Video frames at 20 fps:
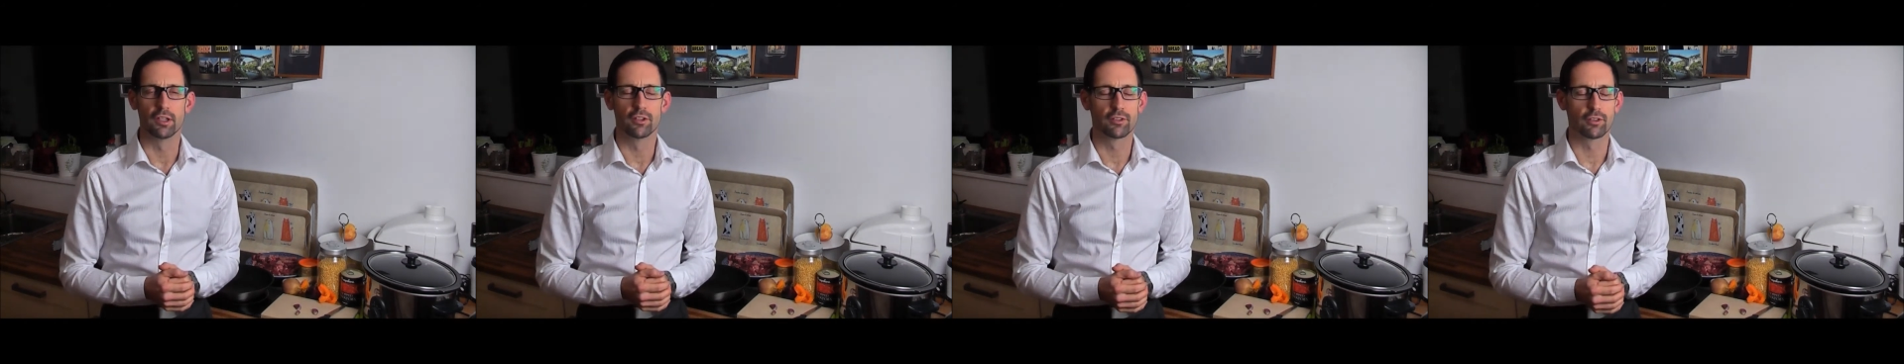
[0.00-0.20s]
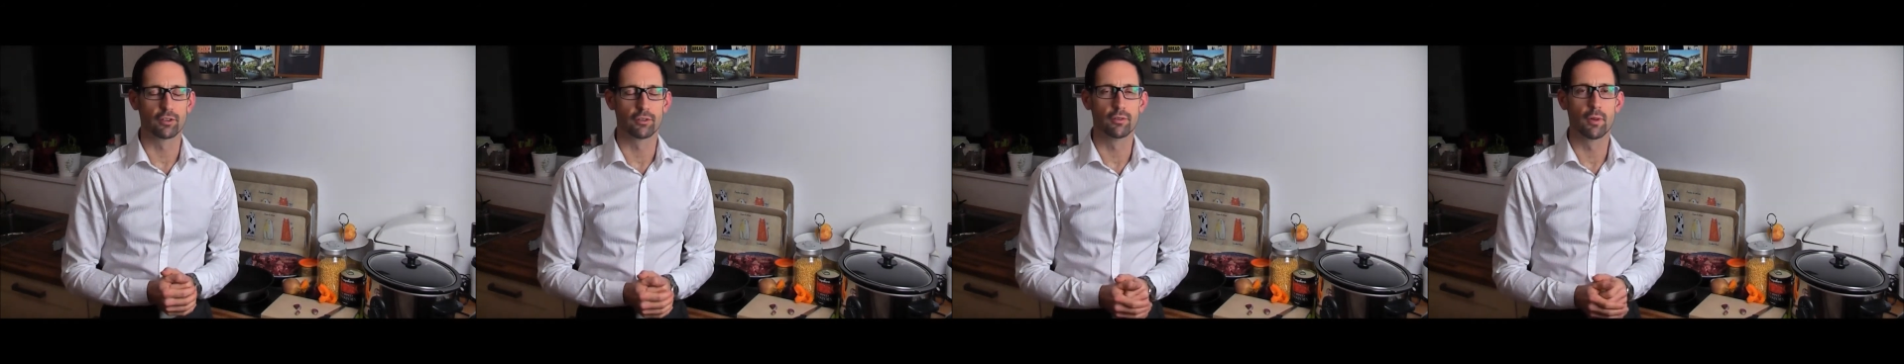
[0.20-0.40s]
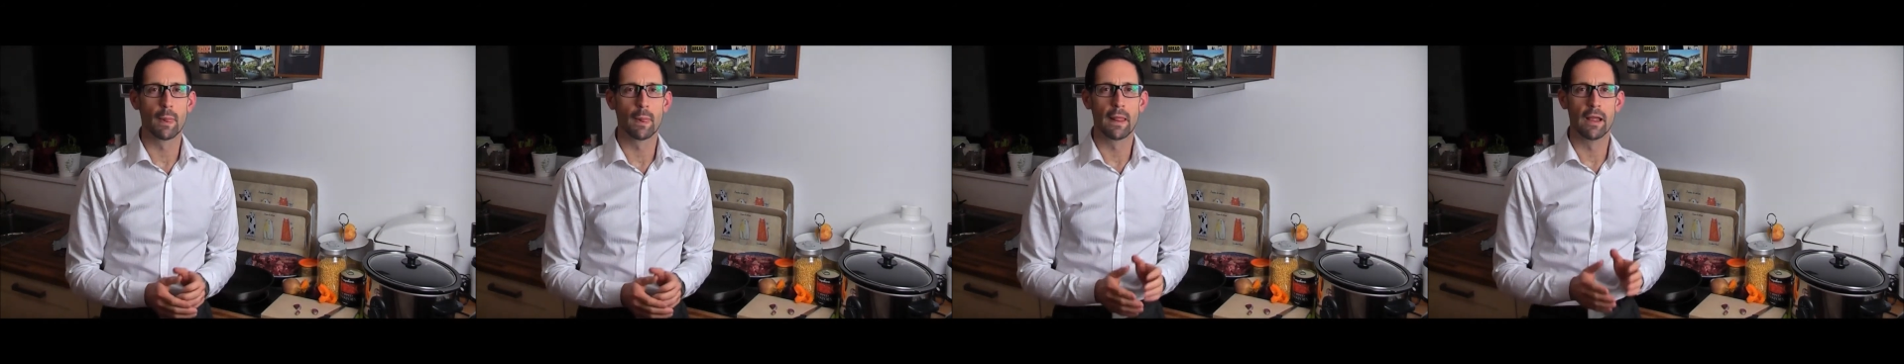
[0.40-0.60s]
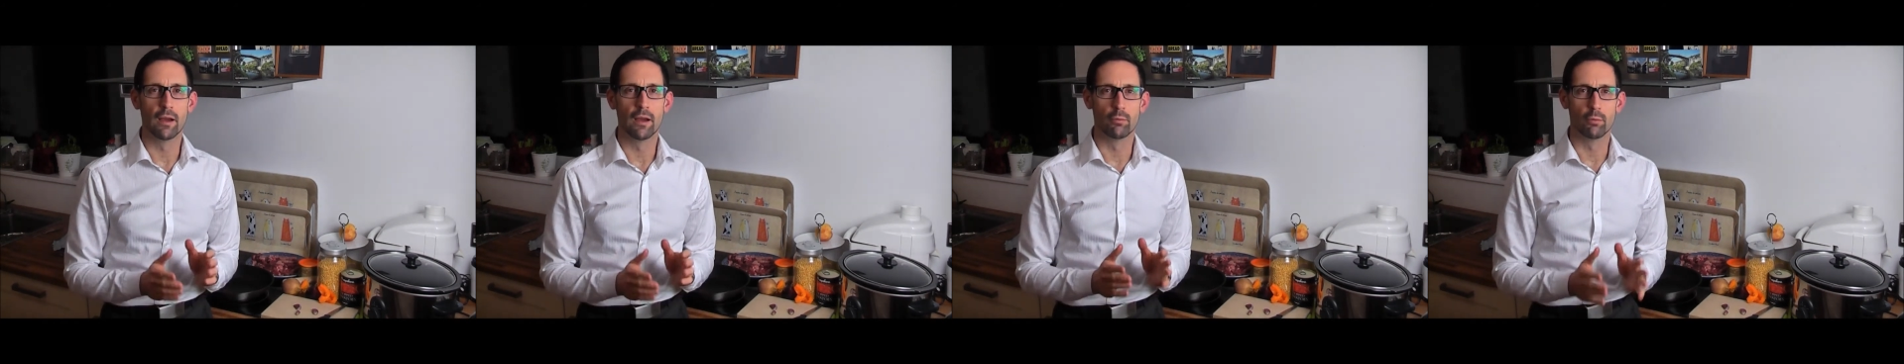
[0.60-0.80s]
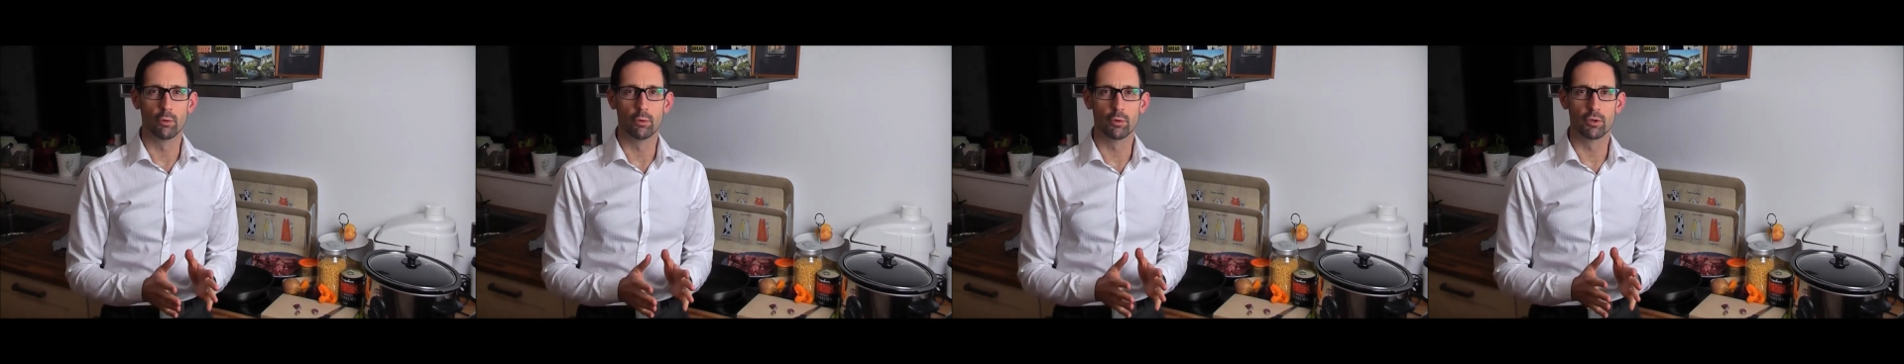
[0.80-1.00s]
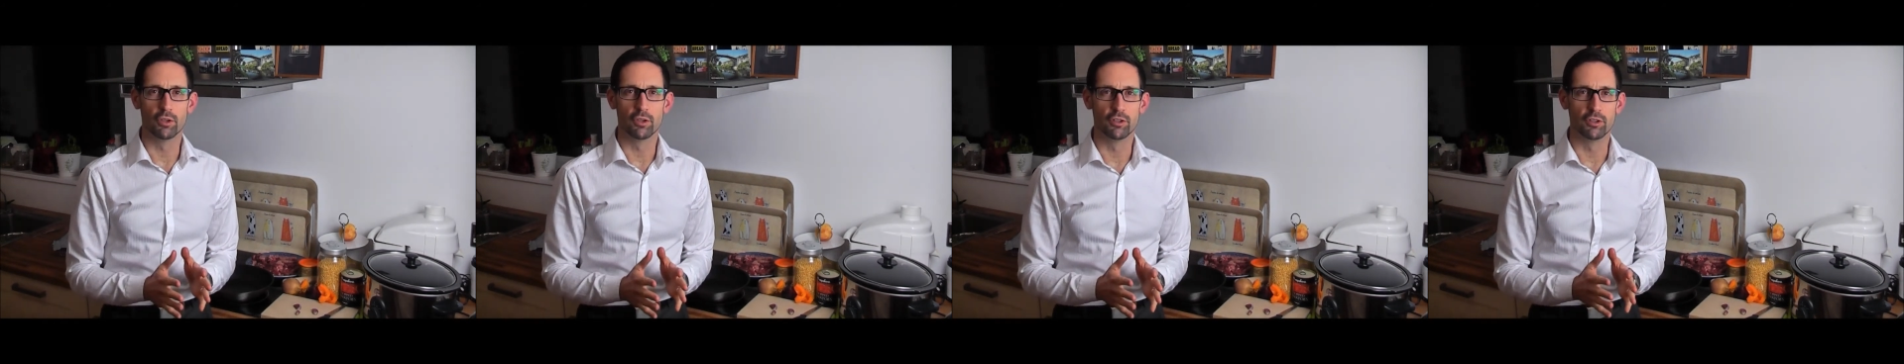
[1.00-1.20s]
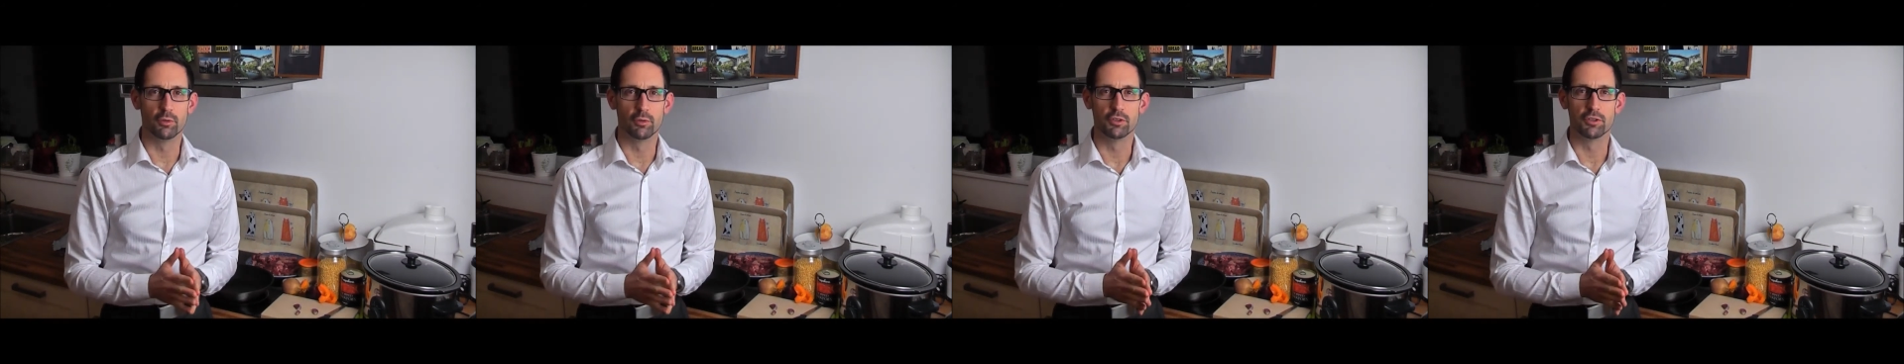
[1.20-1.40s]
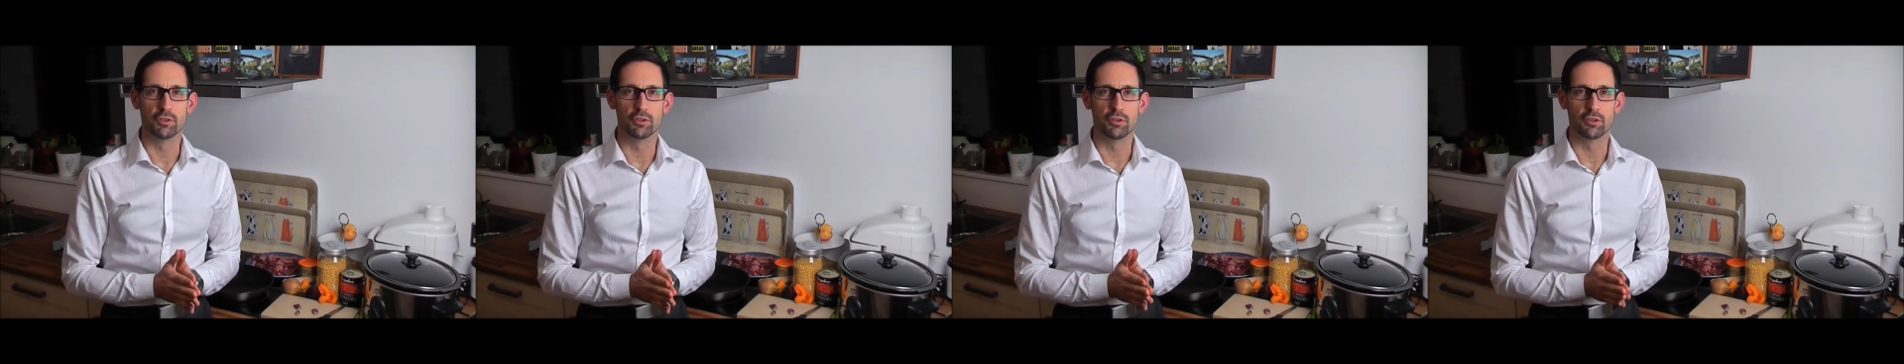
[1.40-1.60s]
So what we're going to do
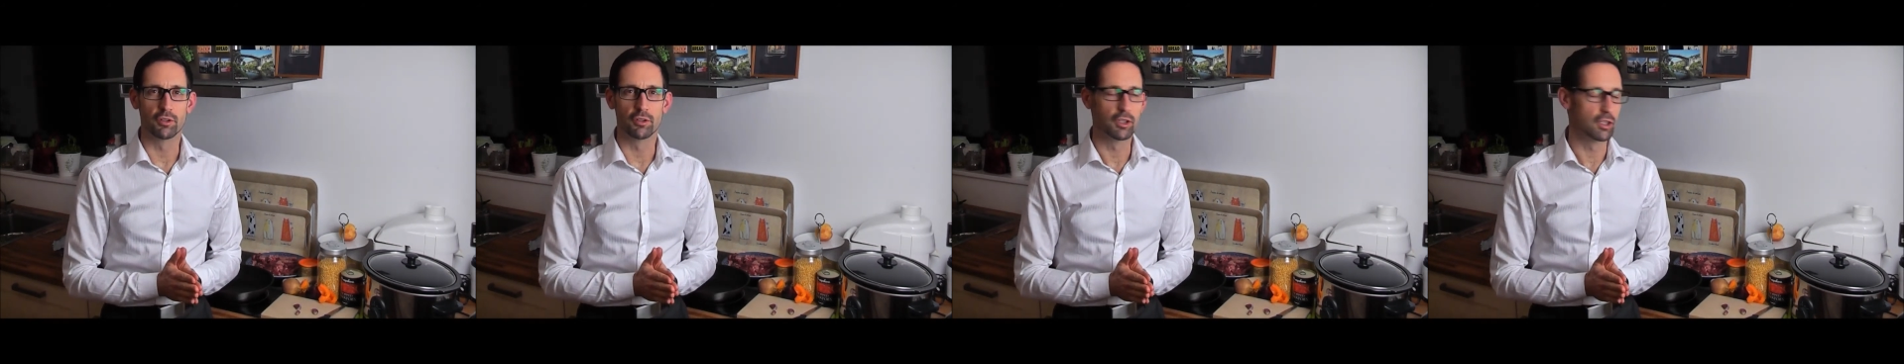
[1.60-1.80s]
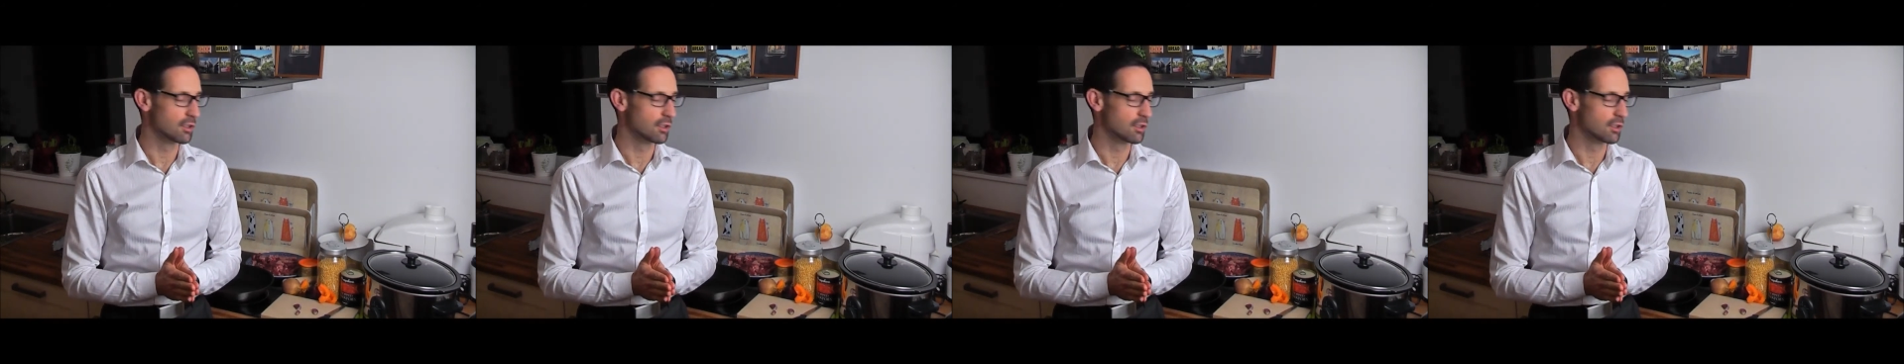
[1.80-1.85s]
is you're going to